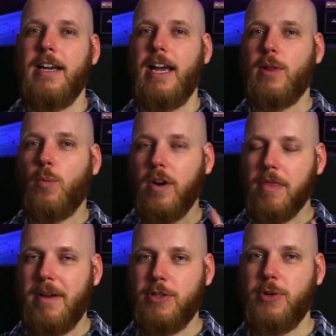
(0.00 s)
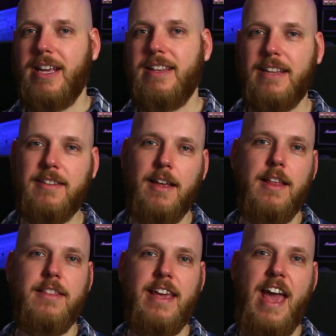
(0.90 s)
it's worth mentioning that
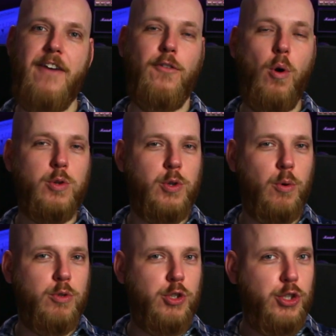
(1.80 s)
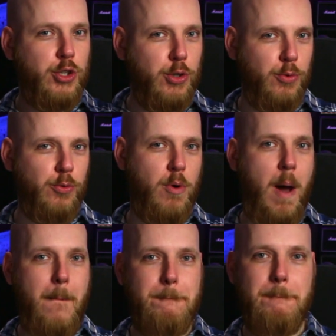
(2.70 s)
they have also 2
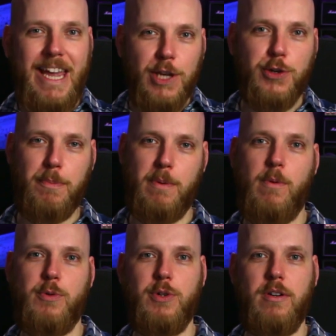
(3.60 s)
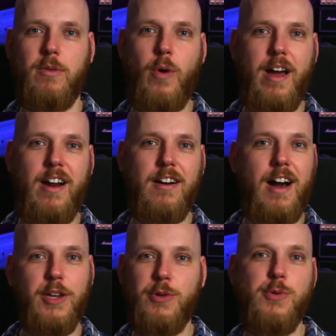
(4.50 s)
major promotions where
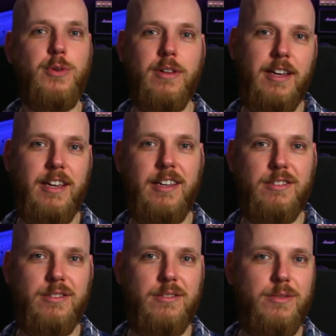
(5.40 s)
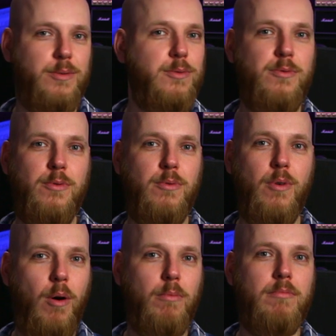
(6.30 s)
I usually
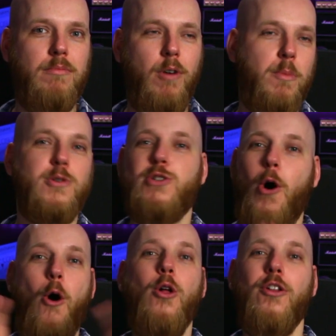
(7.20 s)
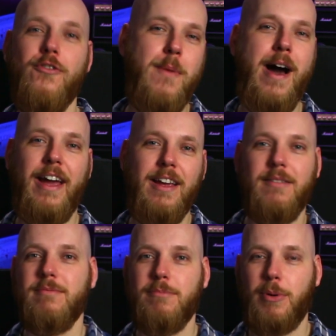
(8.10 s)
do almost all of my
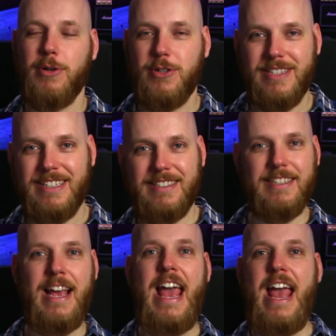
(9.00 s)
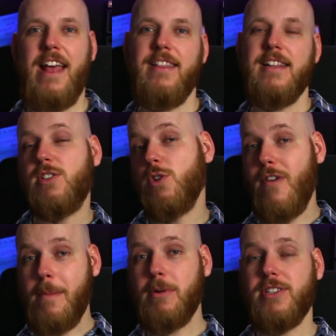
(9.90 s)
purchases, and that's
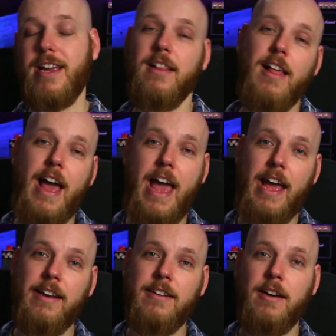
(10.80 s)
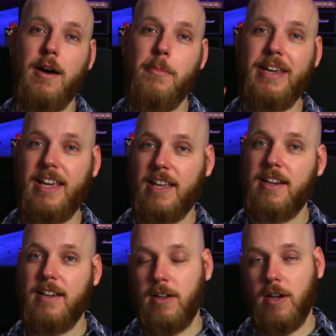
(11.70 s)
November sale and
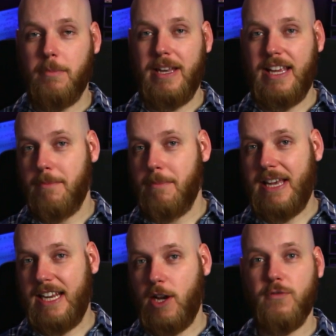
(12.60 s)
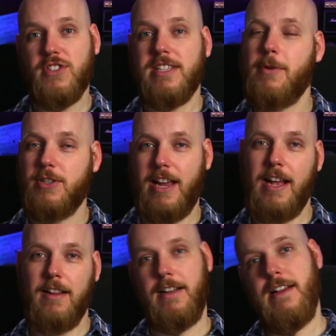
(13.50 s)
beginning of summer sale.